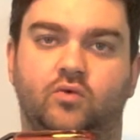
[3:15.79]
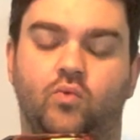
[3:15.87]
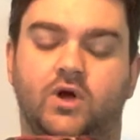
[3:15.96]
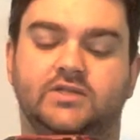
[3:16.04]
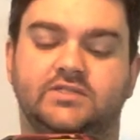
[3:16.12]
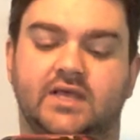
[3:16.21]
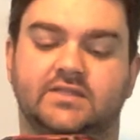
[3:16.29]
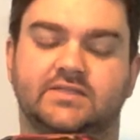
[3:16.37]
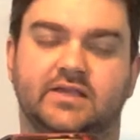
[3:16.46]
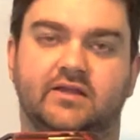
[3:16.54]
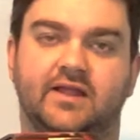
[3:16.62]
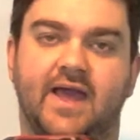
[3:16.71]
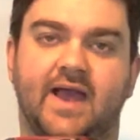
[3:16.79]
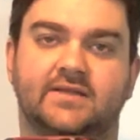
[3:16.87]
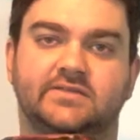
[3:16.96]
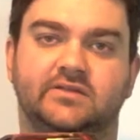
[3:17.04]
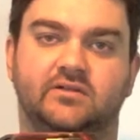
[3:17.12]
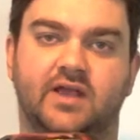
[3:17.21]
1/10 scale
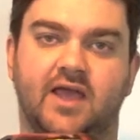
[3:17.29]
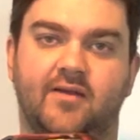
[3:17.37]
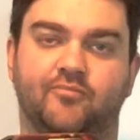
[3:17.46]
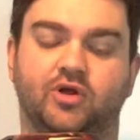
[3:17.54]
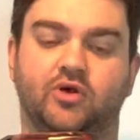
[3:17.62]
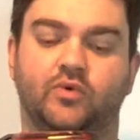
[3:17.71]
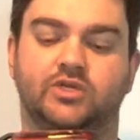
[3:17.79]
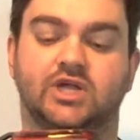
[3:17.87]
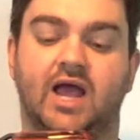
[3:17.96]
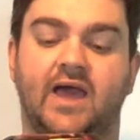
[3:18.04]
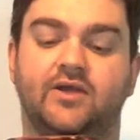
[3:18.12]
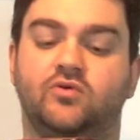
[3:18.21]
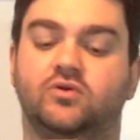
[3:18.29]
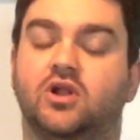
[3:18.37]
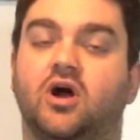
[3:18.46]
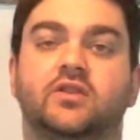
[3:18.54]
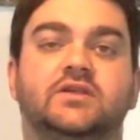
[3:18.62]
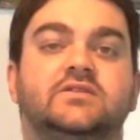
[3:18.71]
Axial Capra, which I don't
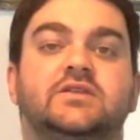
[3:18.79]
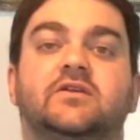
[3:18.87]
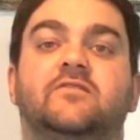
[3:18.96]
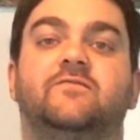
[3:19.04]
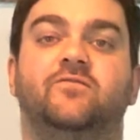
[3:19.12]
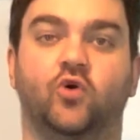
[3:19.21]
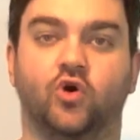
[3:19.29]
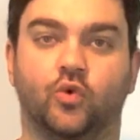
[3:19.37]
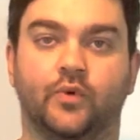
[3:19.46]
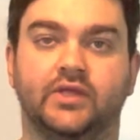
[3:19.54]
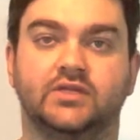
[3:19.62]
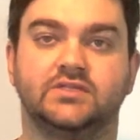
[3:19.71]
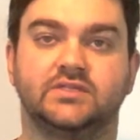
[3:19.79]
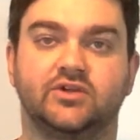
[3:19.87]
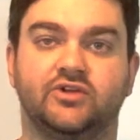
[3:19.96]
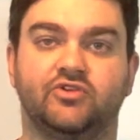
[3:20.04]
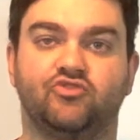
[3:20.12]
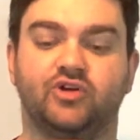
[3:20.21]
call this thing a four-wheel
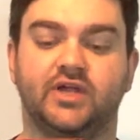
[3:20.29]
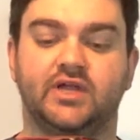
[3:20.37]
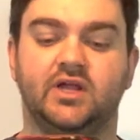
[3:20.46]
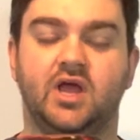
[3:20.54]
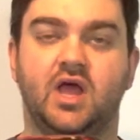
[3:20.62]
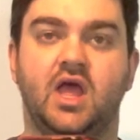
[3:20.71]
steering rig.